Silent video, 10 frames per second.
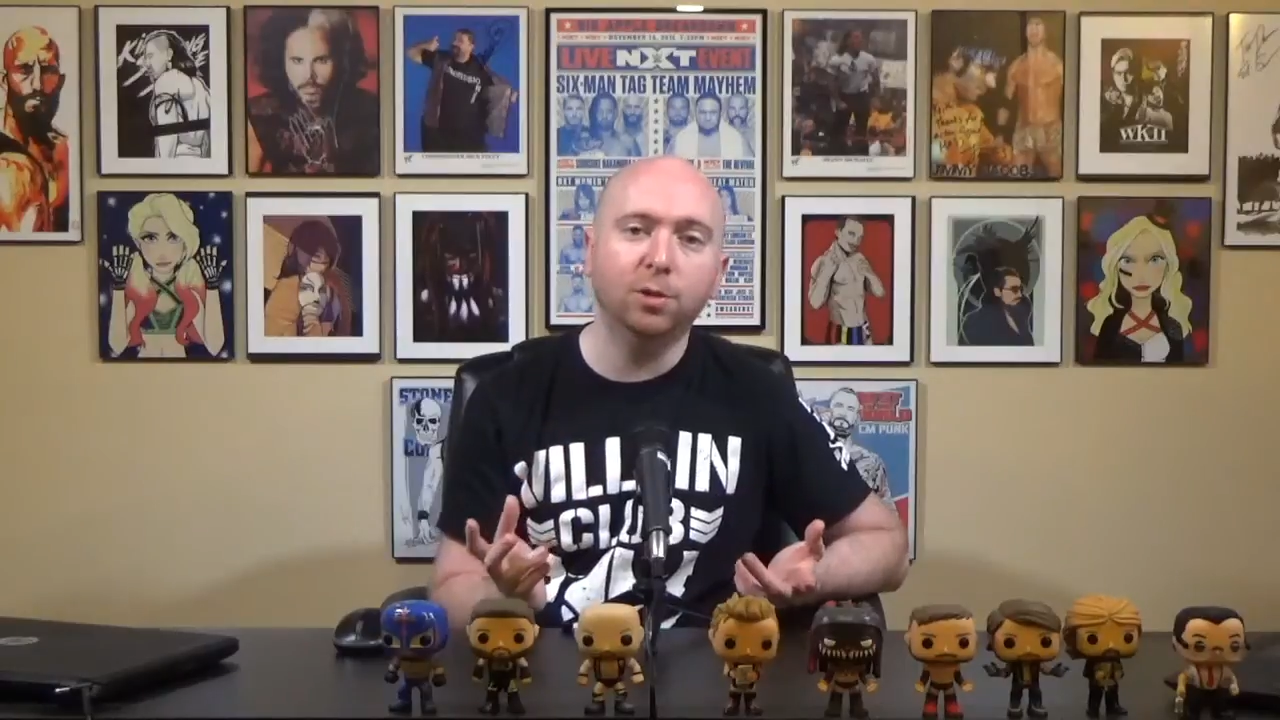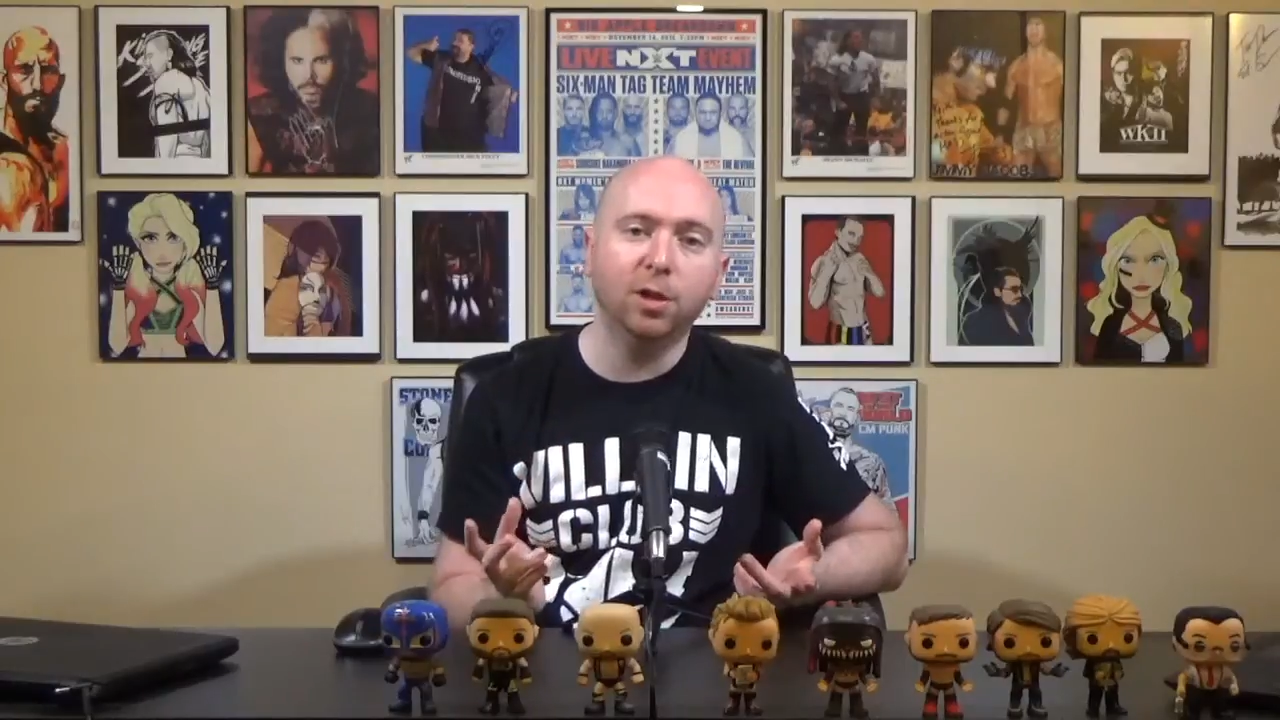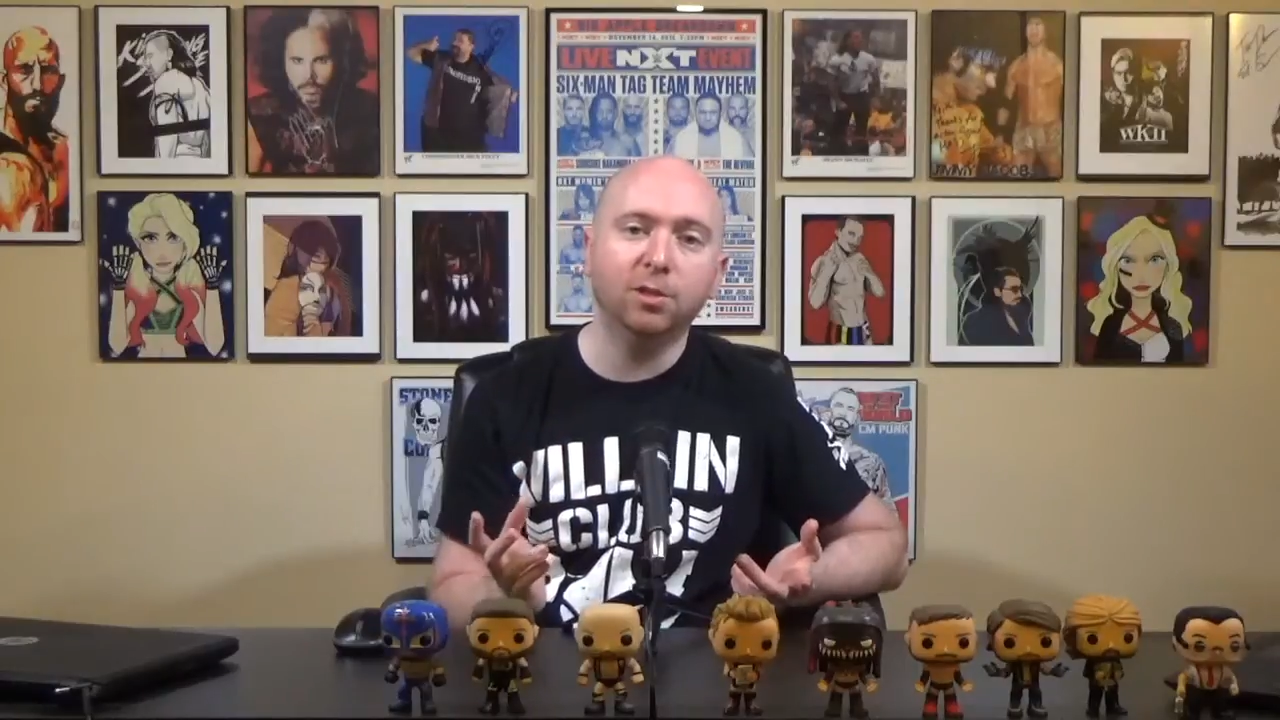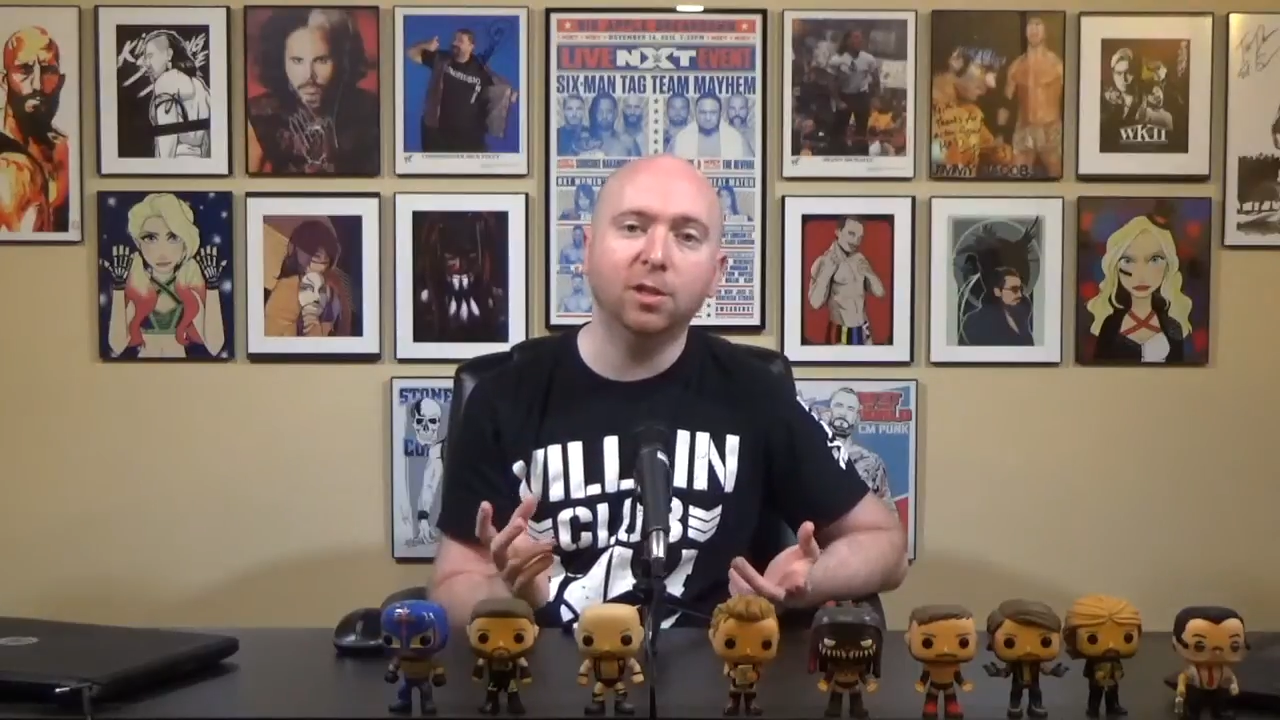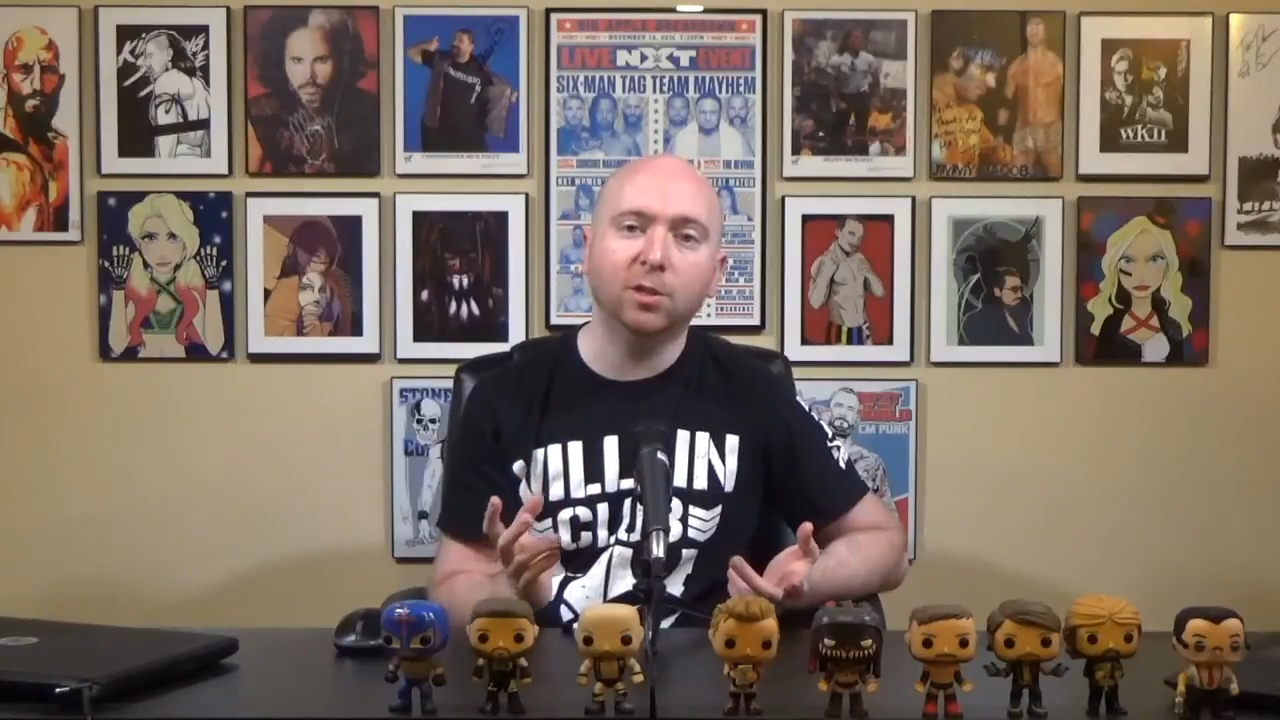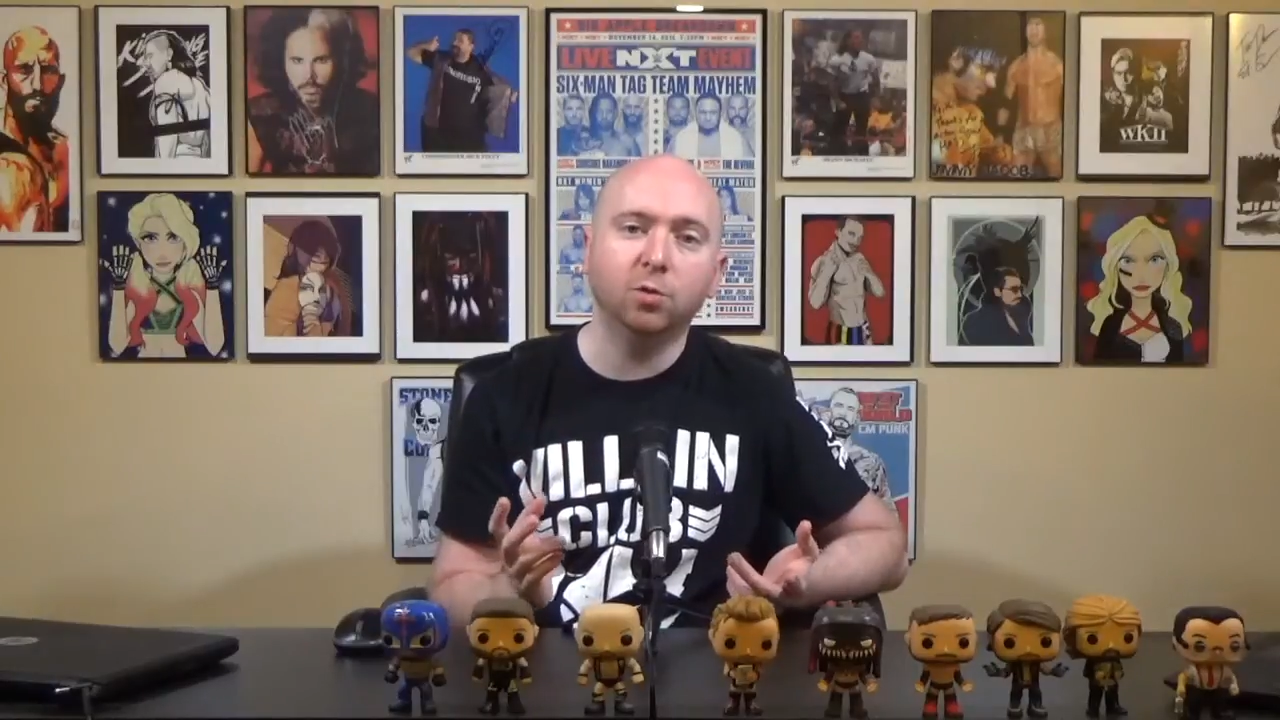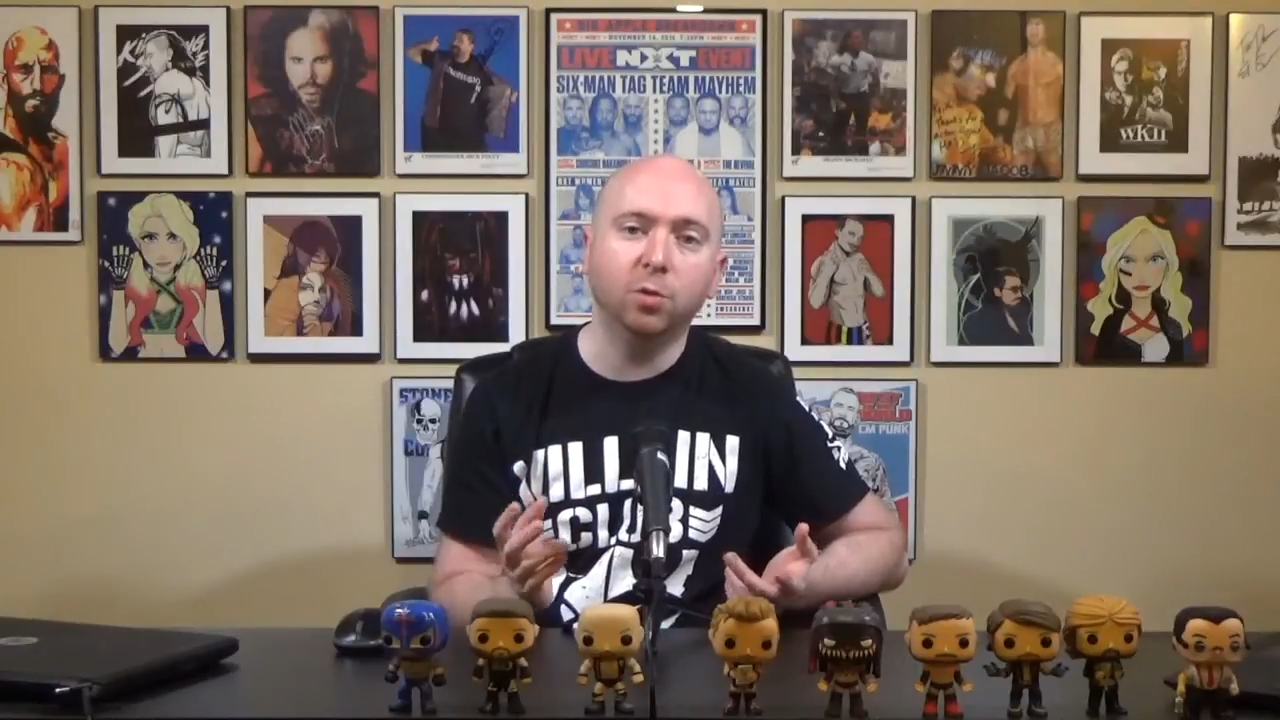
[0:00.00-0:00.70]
guys next